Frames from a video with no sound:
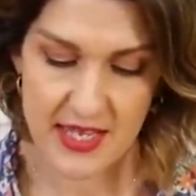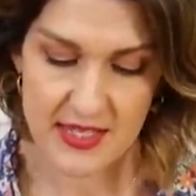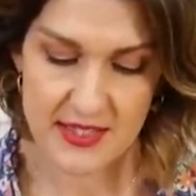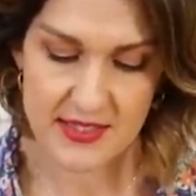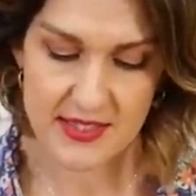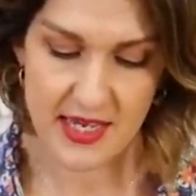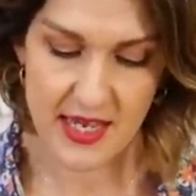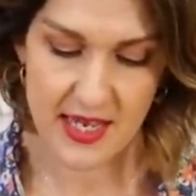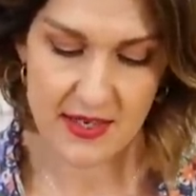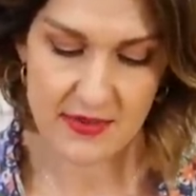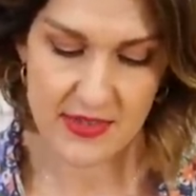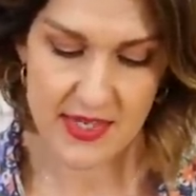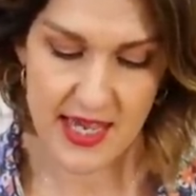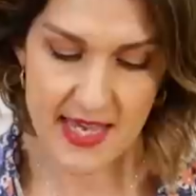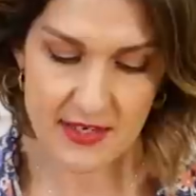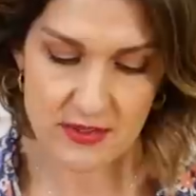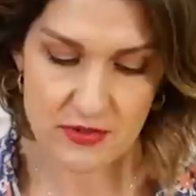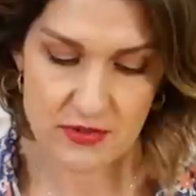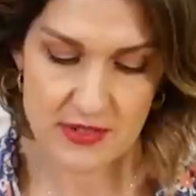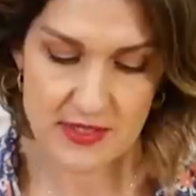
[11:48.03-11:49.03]
So the
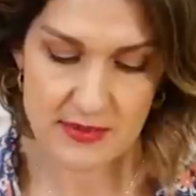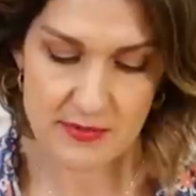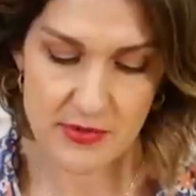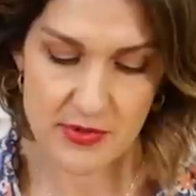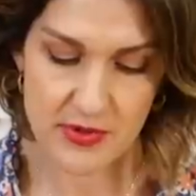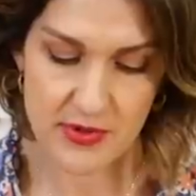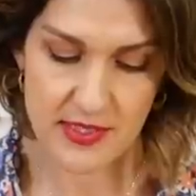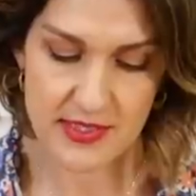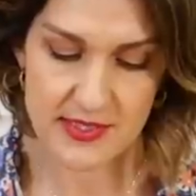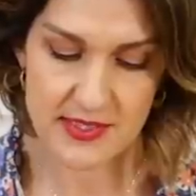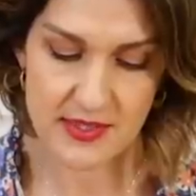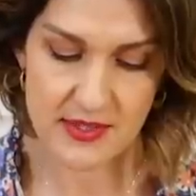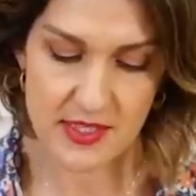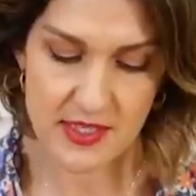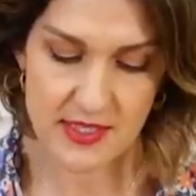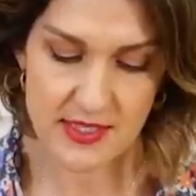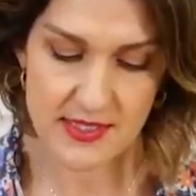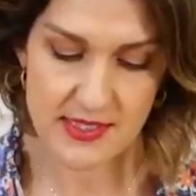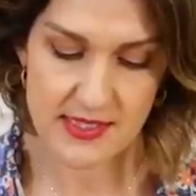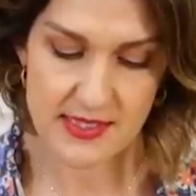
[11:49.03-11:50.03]
extra small is a
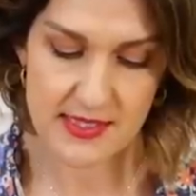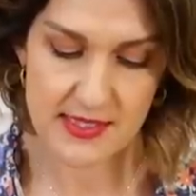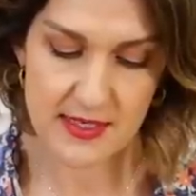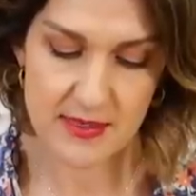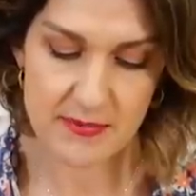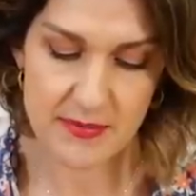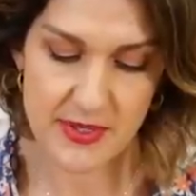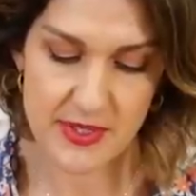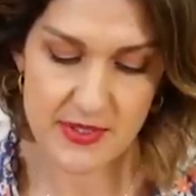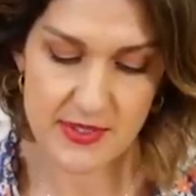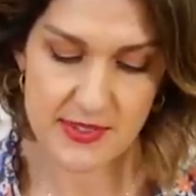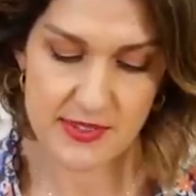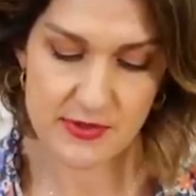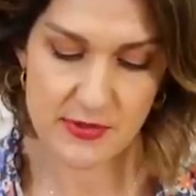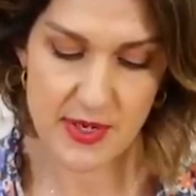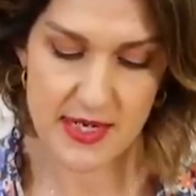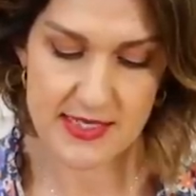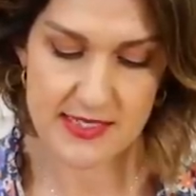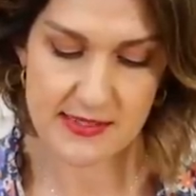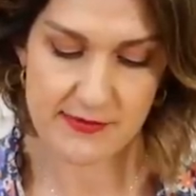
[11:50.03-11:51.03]
32 bust,
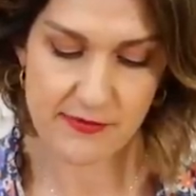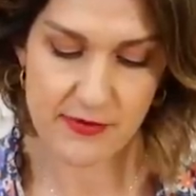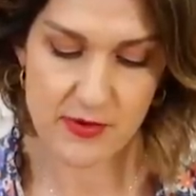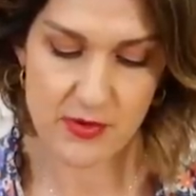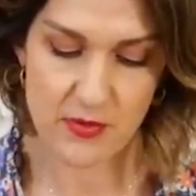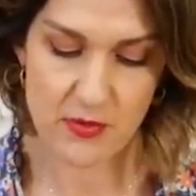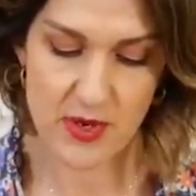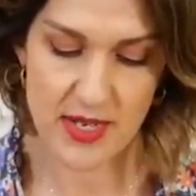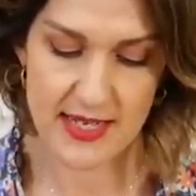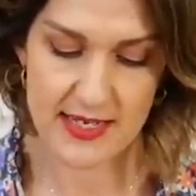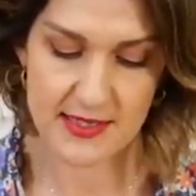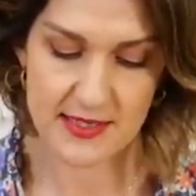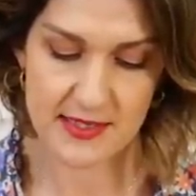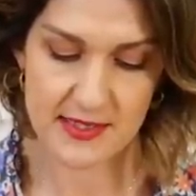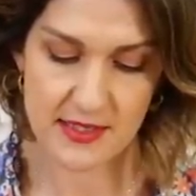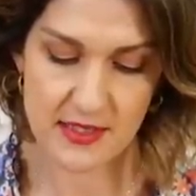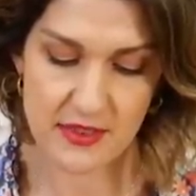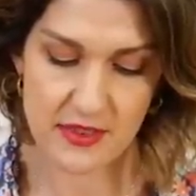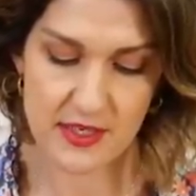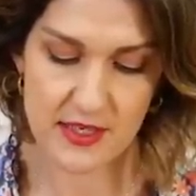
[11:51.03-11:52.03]
24
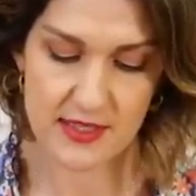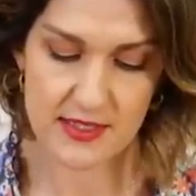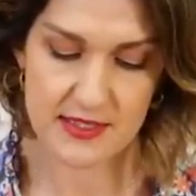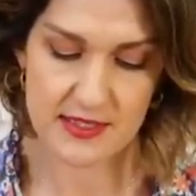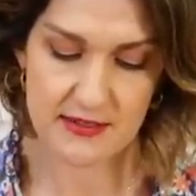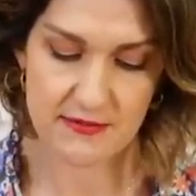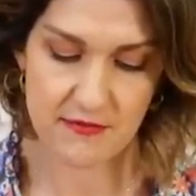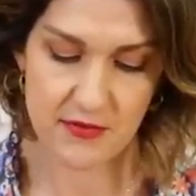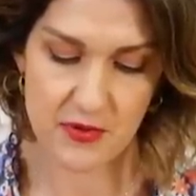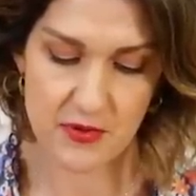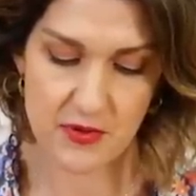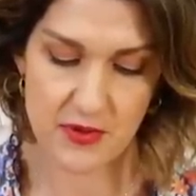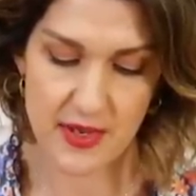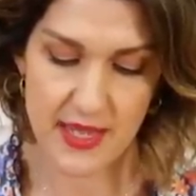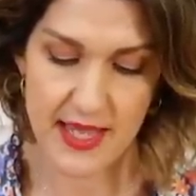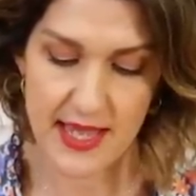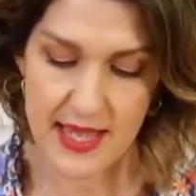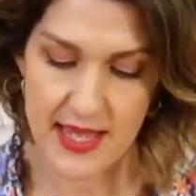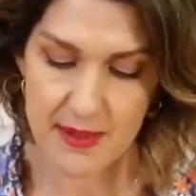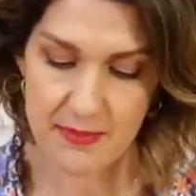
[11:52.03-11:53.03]
waist, 34
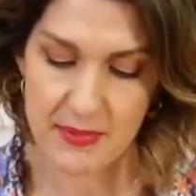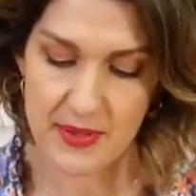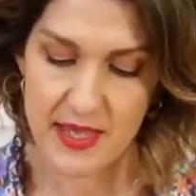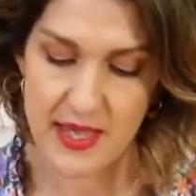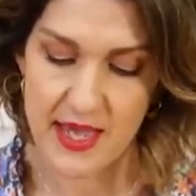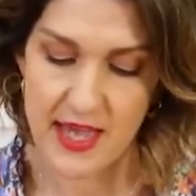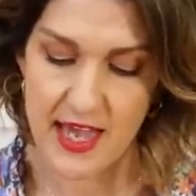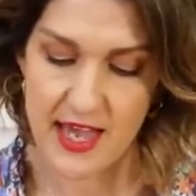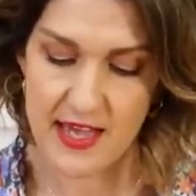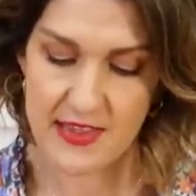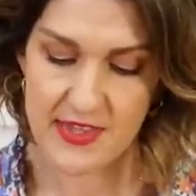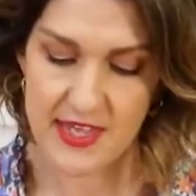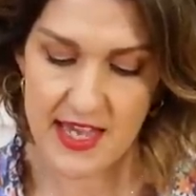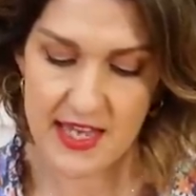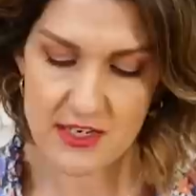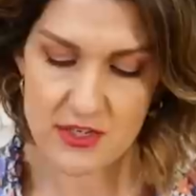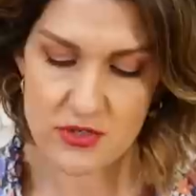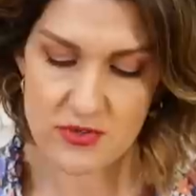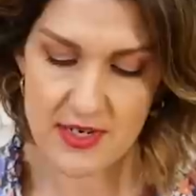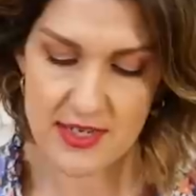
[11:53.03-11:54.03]
hip, and the
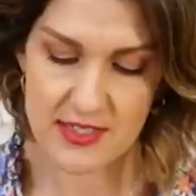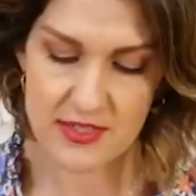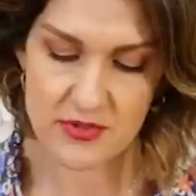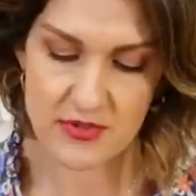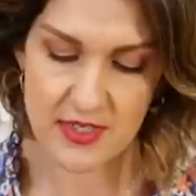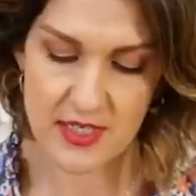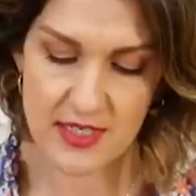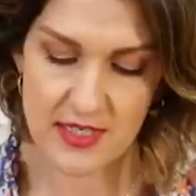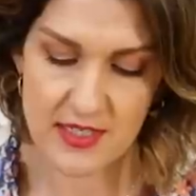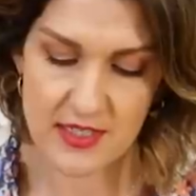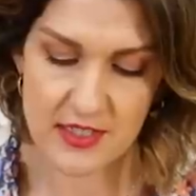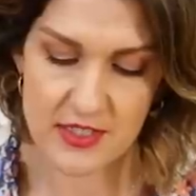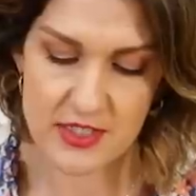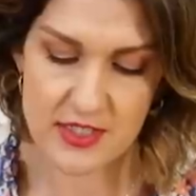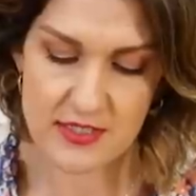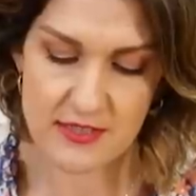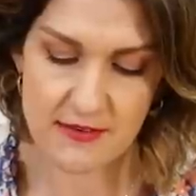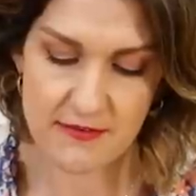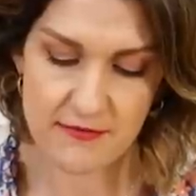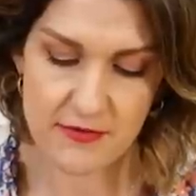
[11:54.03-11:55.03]
extra extra large
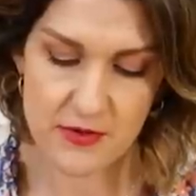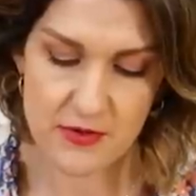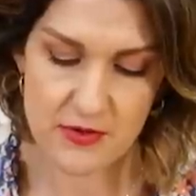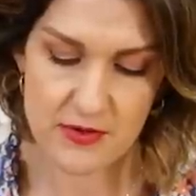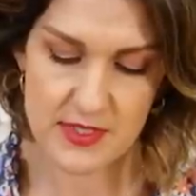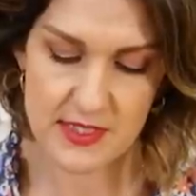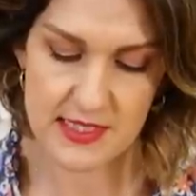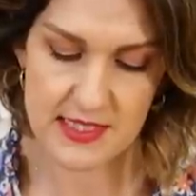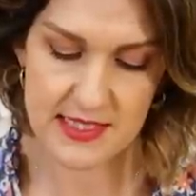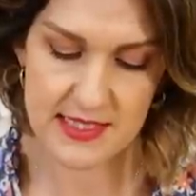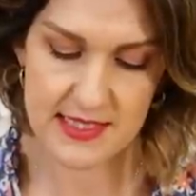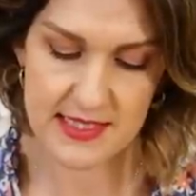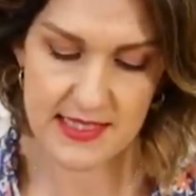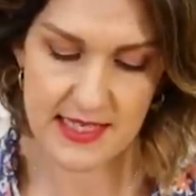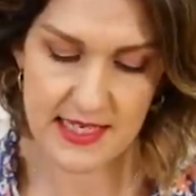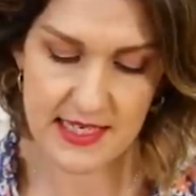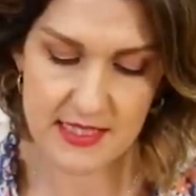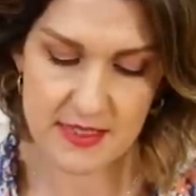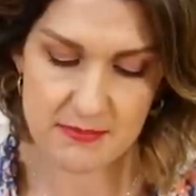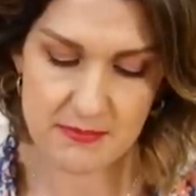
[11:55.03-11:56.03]
is a
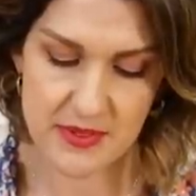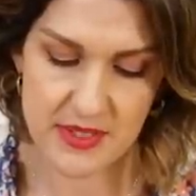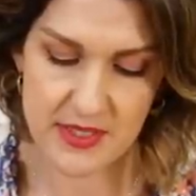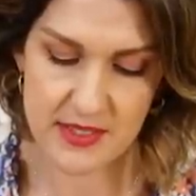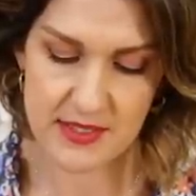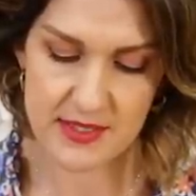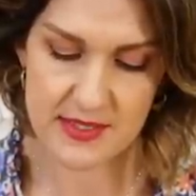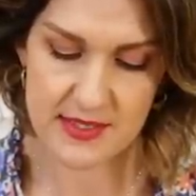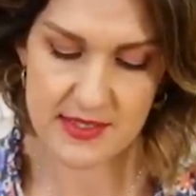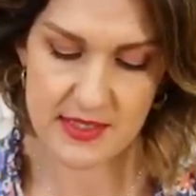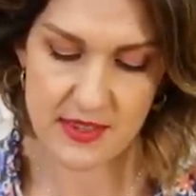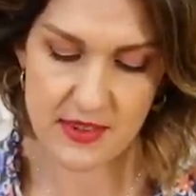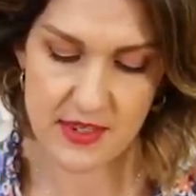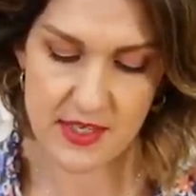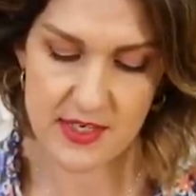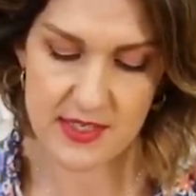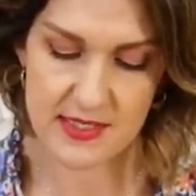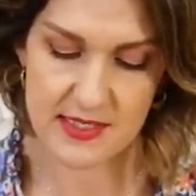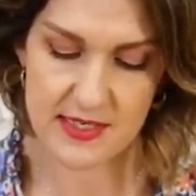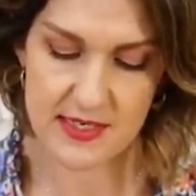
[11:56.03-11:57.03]
46 bust,
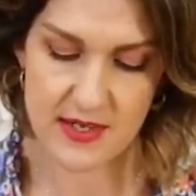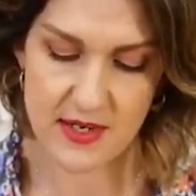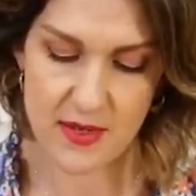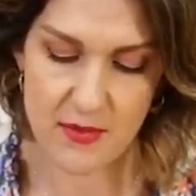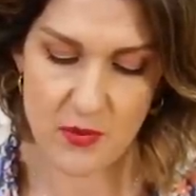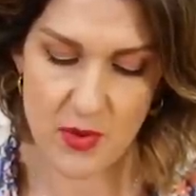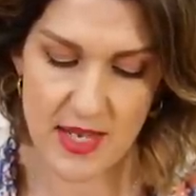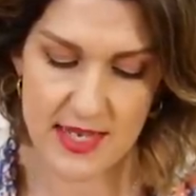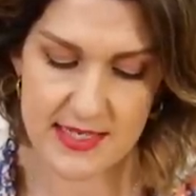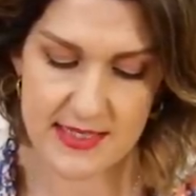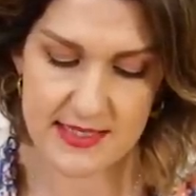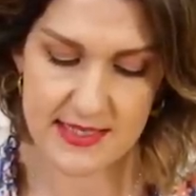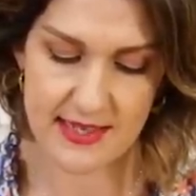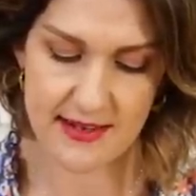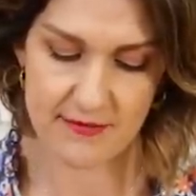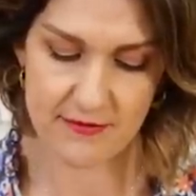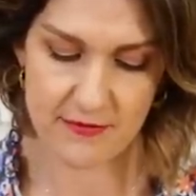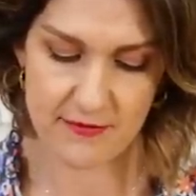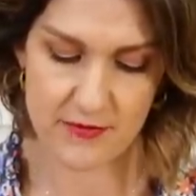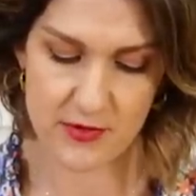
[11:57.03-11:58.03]
39 waist,
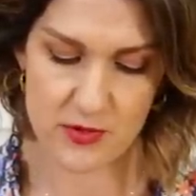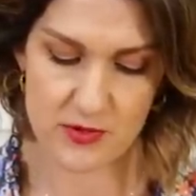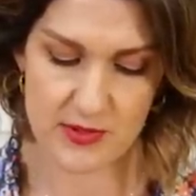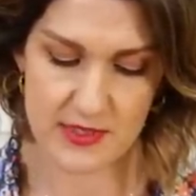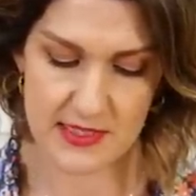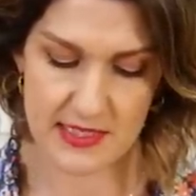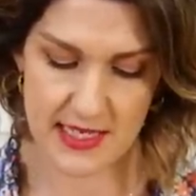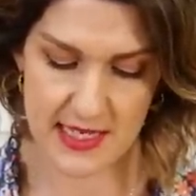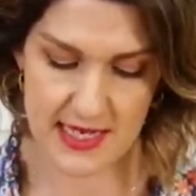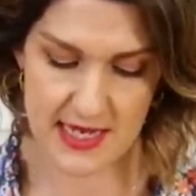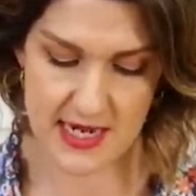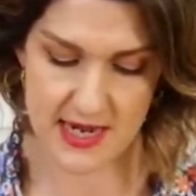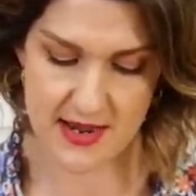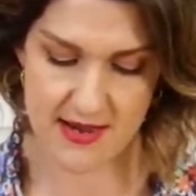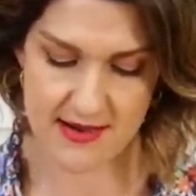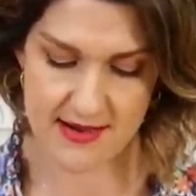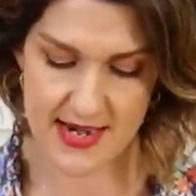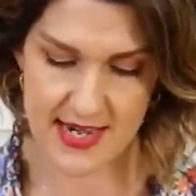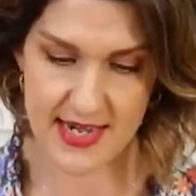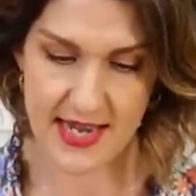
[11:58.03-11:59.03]
and
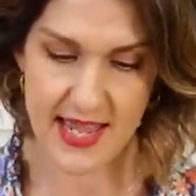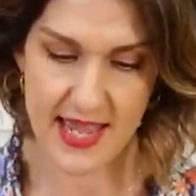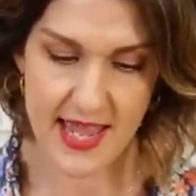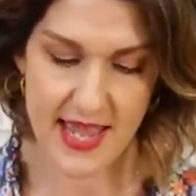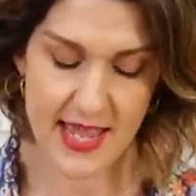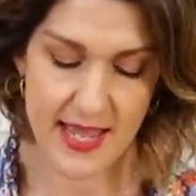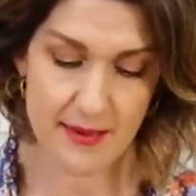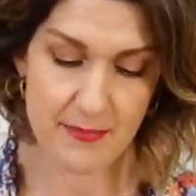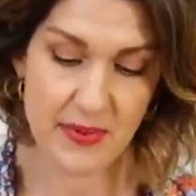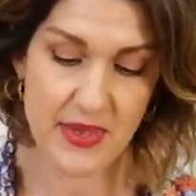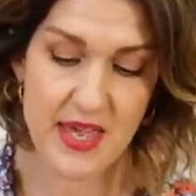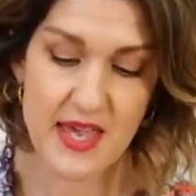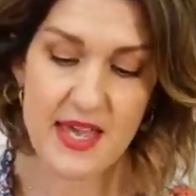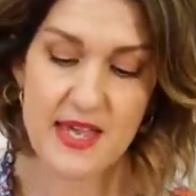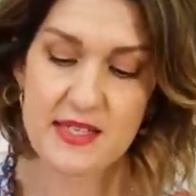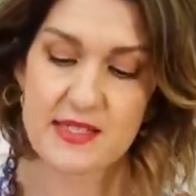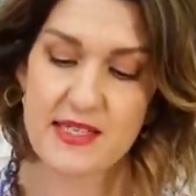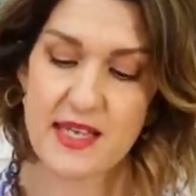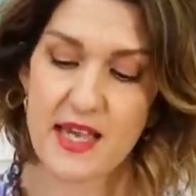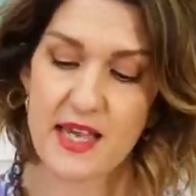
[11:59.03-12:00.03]
49 hip.
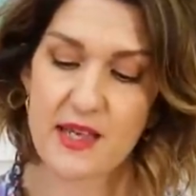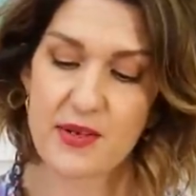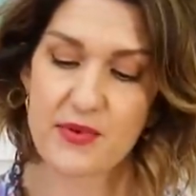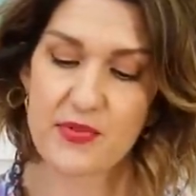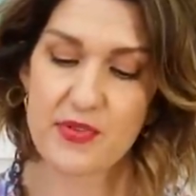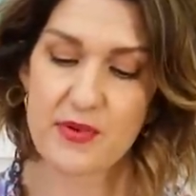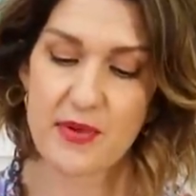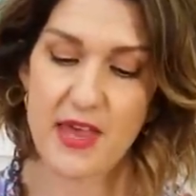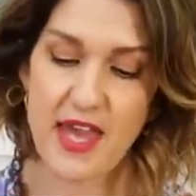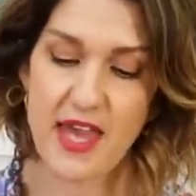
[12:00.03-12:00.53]
So the